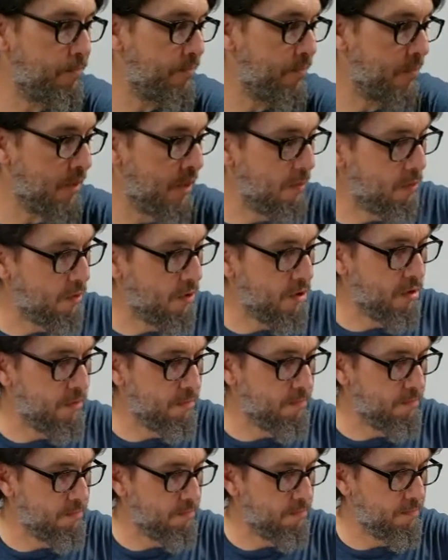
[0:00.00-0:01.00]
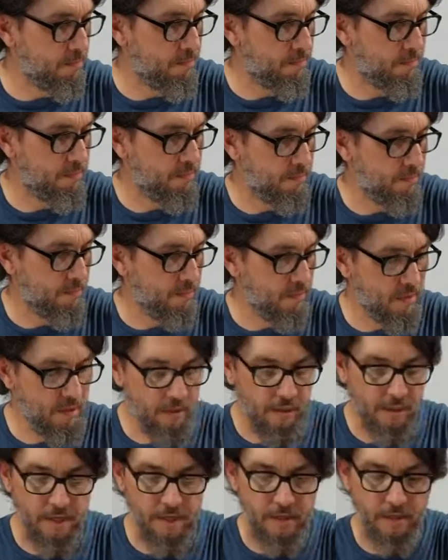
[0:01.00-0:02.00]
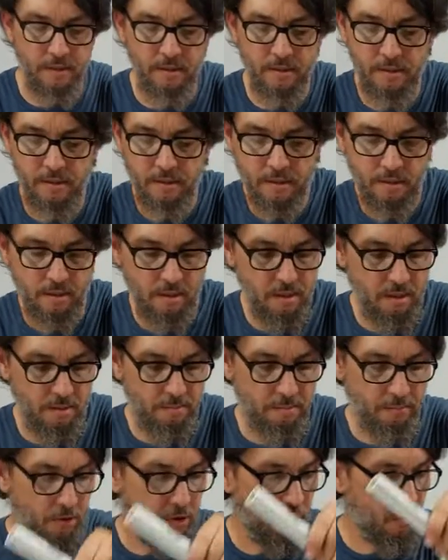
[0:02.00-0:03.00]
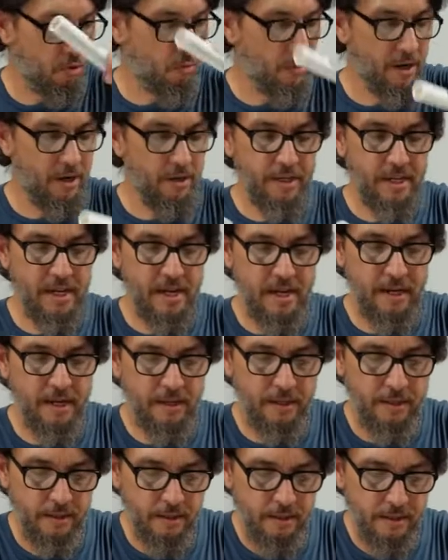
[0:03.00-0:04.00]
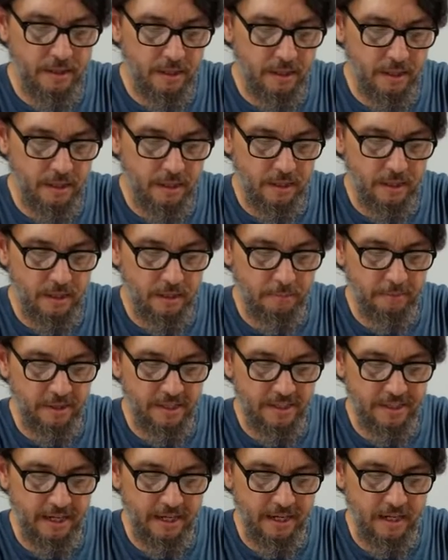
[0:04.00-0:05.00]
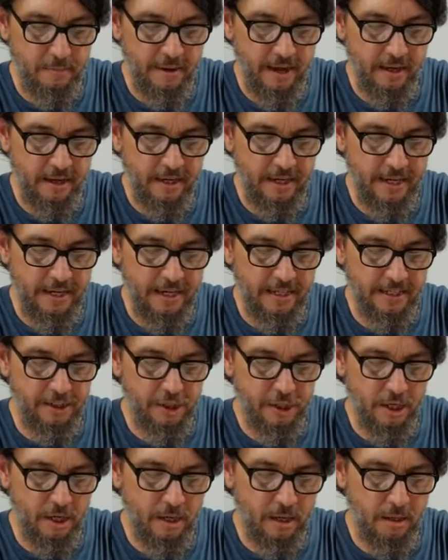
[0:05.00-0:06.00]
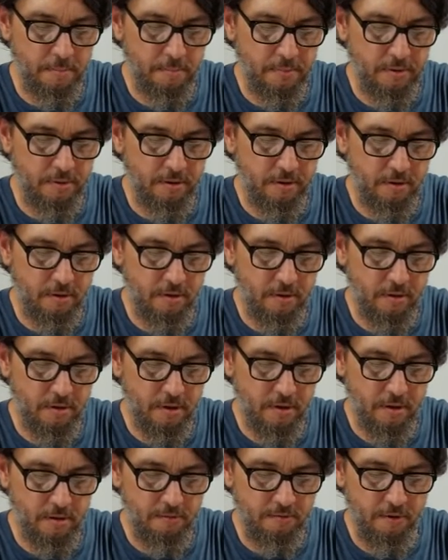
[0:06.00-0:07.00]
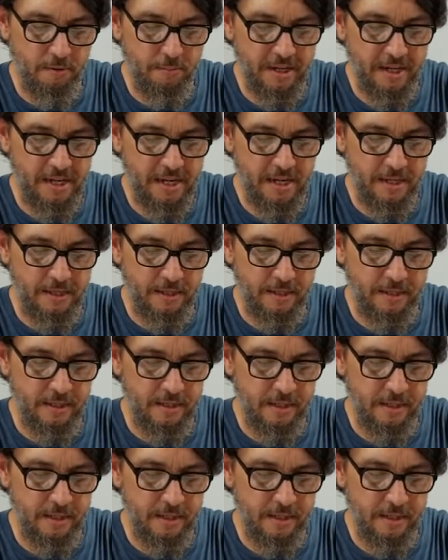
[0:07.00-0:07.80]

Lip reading: And we're going to, again, put it around the end, and I'm going to take it about 1 inch up from the end,